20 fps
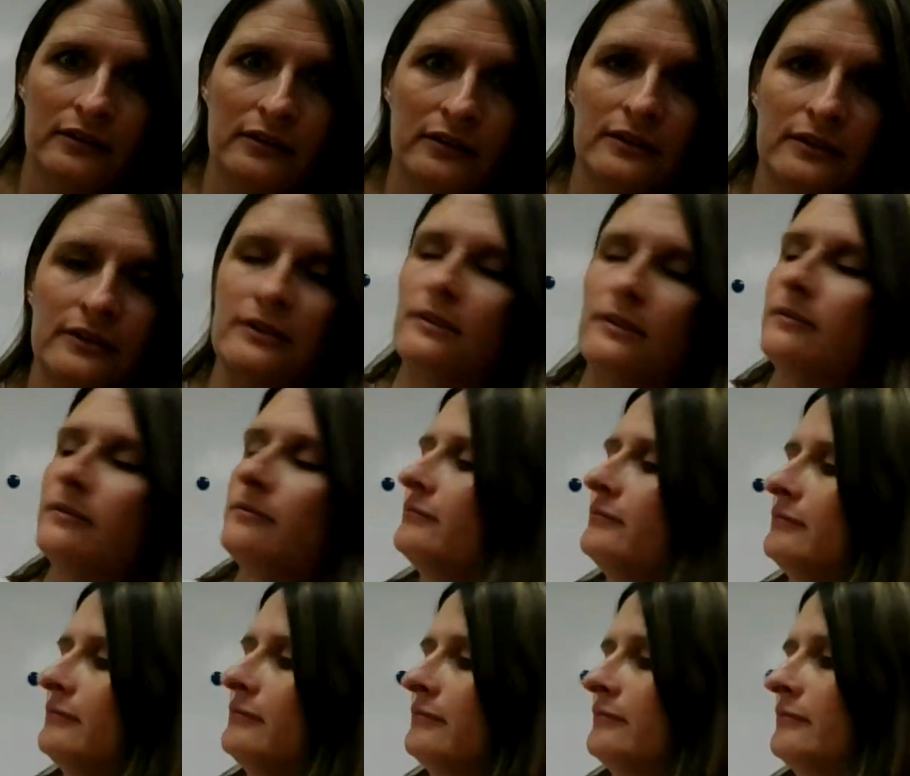
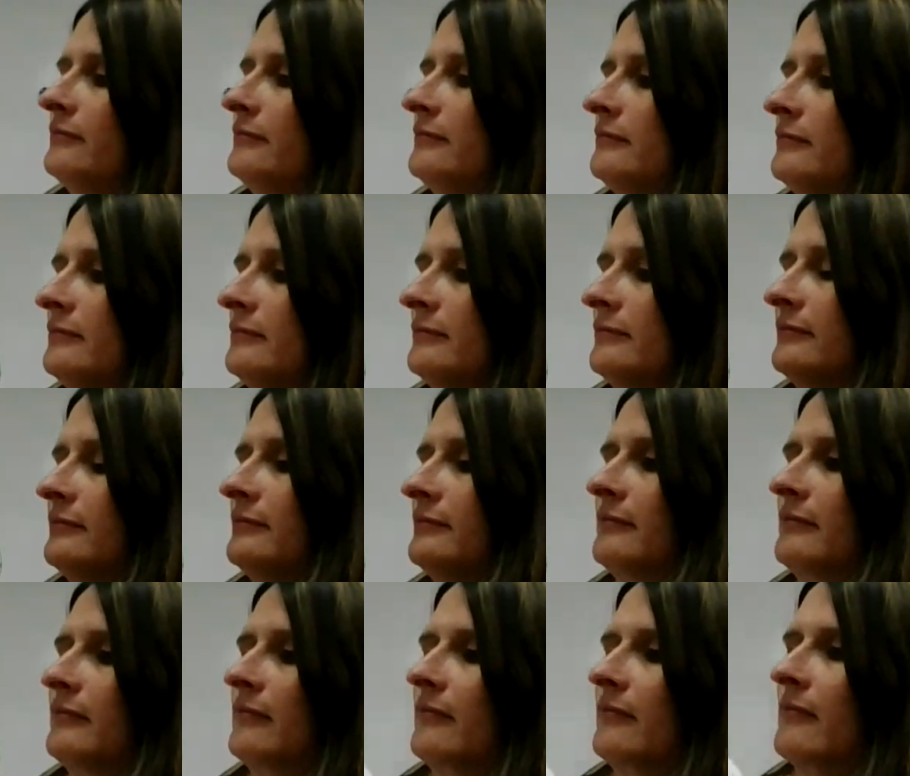
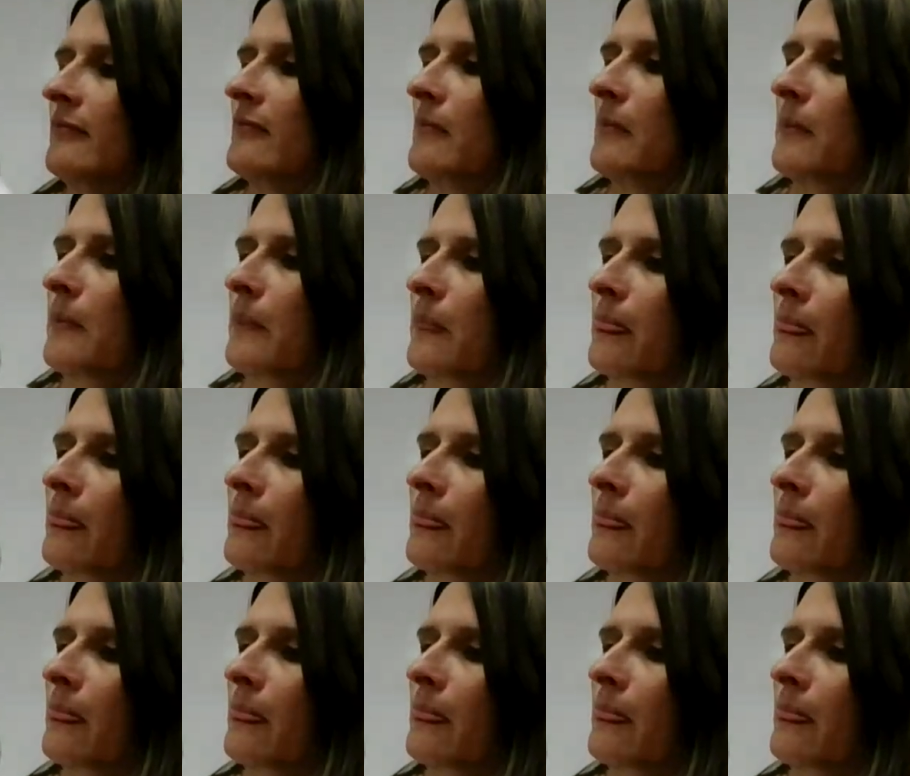Nothing is said.